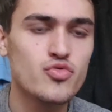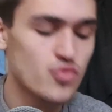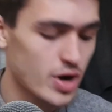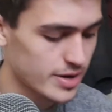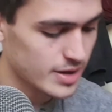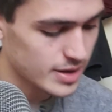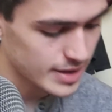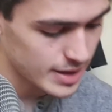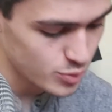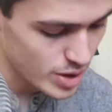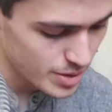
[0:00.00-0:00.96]
Right,
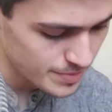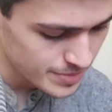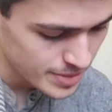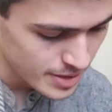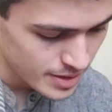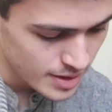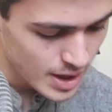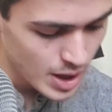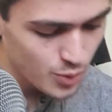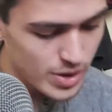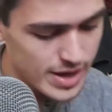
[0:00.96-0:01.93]
okay, well,
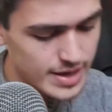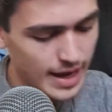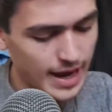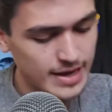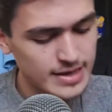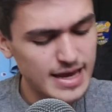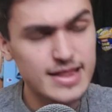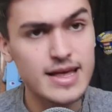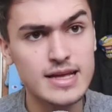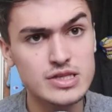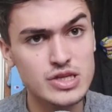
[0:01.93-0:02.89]
we can get
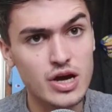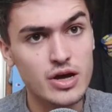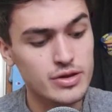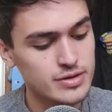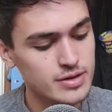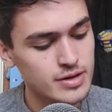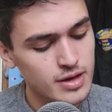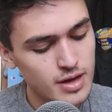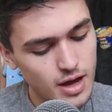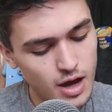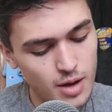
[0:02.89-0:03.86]
that done.
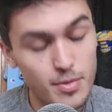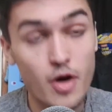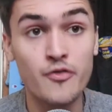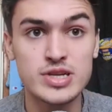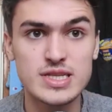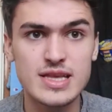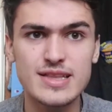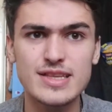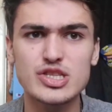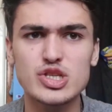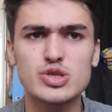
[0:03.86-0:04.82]
Obviously
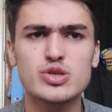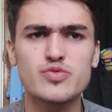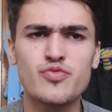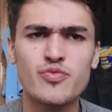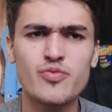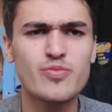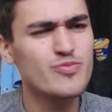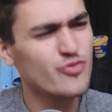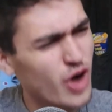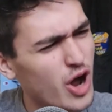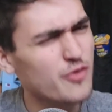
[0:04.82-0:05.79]
this is
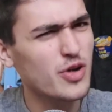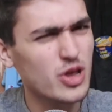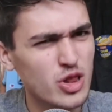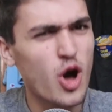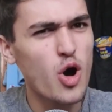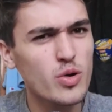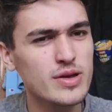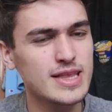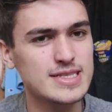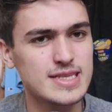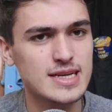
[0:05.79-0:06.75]
rather long.
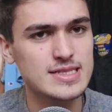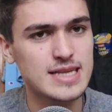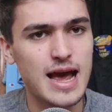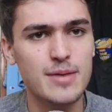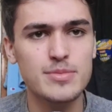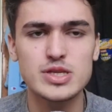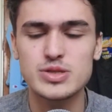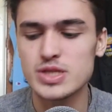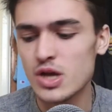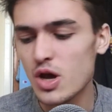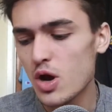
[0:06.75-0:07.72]
This exam
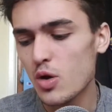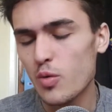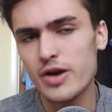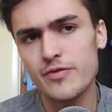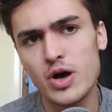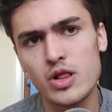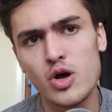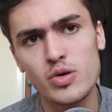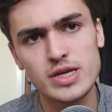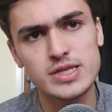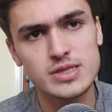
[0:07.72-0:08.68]
is one of our
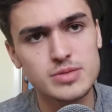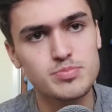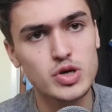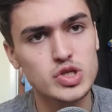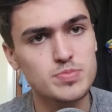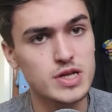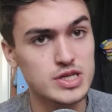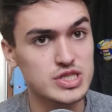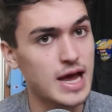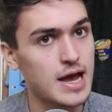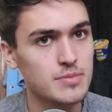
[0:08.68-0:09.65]
longest possible
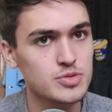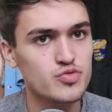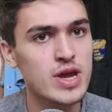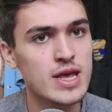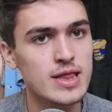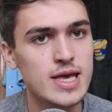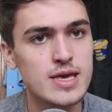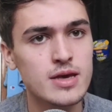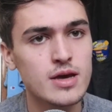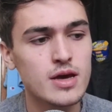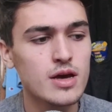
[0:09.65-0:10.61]
exams, really,
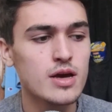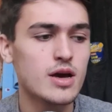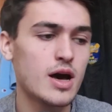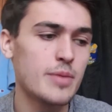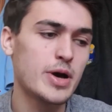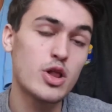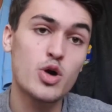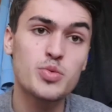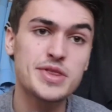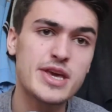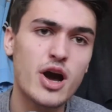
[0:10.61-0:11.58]
along
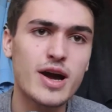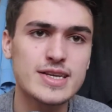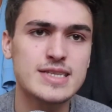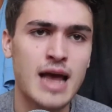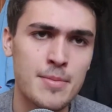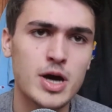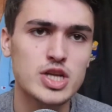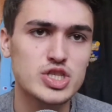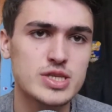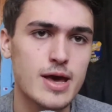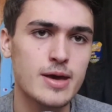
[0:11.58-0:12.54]
with the eye exam,
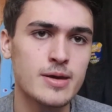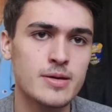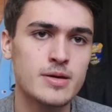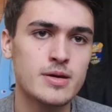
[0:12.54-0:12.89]
I'd say.